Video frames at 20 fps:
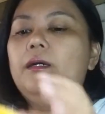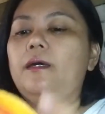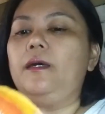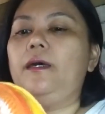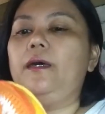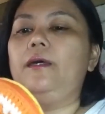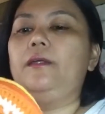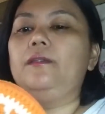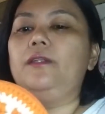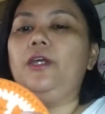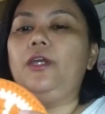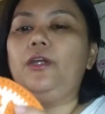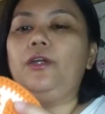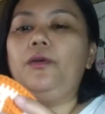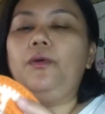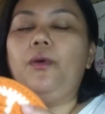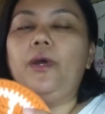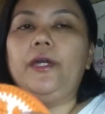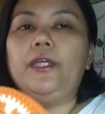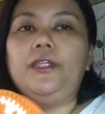and they are
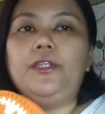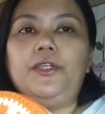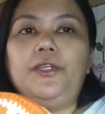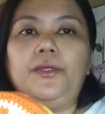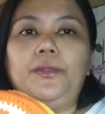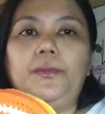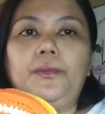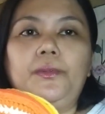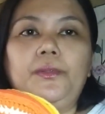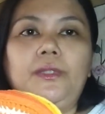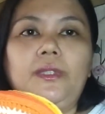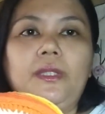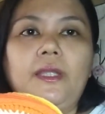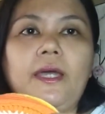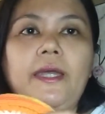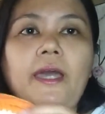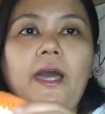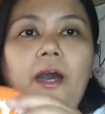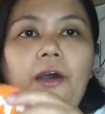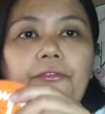quite cute. I
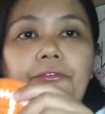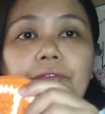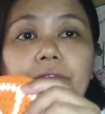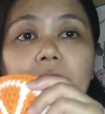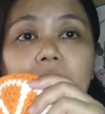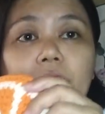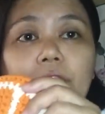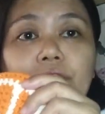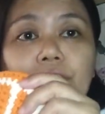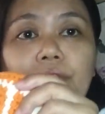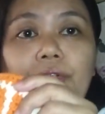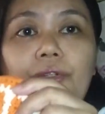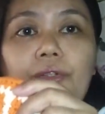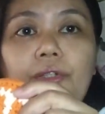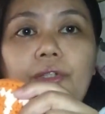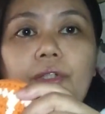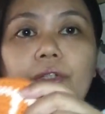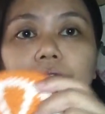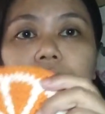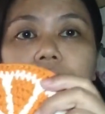have a
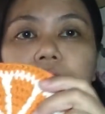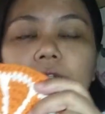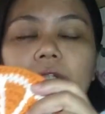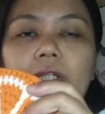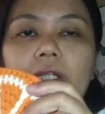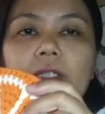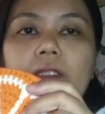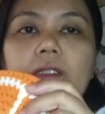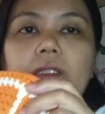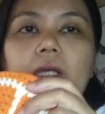tutorial for this,